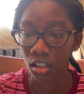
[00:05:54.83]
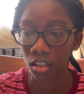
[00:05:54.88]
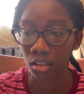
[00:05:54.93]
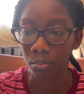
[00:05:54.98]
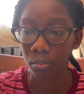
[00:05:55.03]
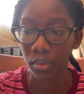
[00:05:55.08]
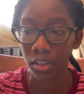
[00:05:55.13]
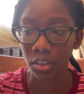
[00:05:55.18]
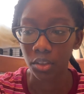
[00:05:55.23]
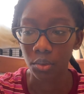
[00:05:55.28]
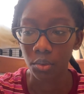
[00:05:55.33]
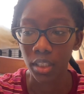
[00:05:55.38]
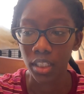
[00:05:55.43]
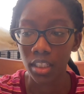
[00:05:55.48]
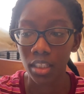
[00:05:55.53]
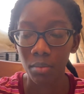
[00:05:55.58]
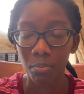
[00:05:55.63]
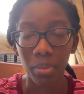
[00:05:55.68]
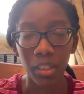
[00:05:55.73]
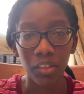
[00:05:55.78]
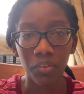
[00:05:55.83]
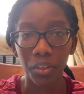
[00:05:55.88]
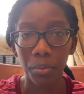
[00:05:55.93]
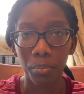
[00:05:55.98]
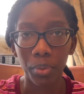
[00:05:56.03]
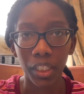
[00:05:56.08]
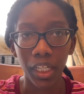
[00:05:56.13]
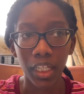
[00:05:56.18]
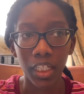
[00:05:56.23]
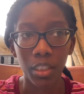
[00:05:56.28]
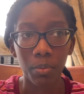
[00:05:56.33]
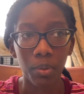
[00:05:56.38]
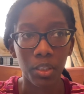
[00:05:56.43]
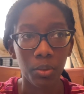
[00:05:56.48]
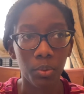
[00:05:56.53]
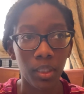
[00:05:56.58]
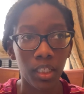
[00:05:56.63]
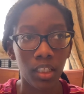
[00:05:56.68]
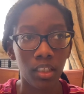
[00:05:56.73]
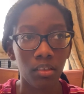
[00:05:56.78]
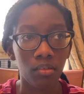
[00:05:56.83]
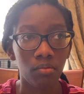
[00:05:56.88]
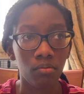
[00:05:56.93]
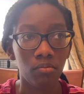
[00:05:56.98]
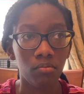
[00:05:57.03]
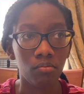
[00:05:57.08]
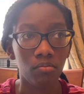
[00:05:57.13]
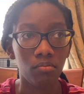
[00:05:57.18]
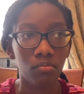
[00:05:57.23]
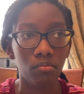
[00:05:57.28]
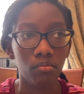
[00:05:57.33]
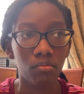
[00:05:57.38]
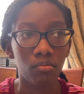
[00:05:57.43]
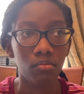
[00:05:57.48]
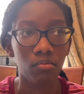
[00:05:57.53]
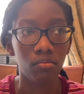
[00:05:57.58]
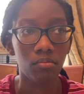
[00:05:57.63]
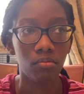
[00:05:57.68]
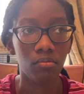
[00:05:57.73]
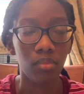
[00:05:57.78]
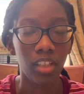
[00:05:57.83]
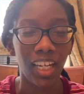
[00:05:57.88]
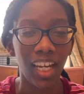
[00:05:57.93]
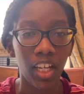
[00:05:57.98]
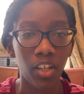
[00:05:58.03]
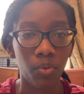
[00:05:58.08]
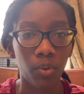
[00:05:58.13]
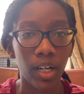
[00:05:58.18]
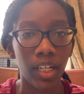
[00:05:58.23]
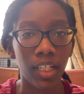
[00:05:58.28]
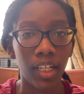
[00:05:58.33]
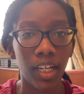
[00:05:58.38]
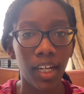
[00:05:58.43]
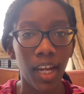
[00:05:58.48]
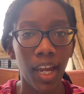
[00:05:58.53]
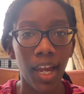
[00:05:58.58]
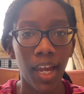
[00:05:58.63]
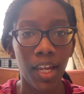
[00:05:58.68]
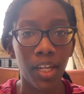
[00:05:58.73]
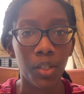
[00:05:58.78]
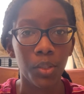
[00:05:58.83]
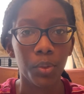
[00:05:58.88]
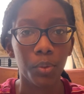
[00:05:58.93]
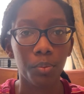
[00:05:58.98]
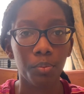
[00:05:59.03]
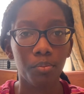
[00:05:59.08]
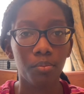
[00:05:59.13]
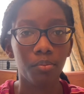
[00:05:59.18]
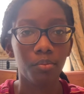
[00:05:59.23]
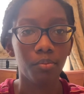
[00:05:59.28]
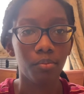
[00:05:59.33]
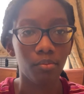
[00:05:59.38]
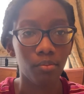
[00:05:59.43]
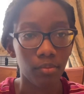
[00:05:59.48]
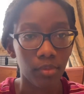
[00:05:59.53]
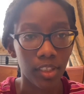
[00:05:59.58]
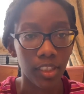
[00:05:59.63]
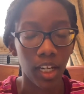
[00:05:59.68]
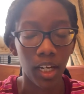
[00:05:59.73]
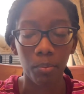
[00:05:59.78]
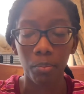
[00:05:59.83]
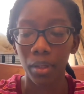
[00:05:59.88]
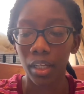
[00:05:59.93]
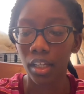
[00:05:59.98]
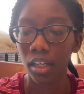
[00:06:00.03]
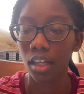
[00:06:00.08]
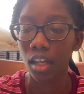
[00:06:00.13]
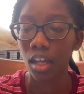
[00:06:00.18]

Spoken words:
So it's a bit of a blend between handwriting and typing.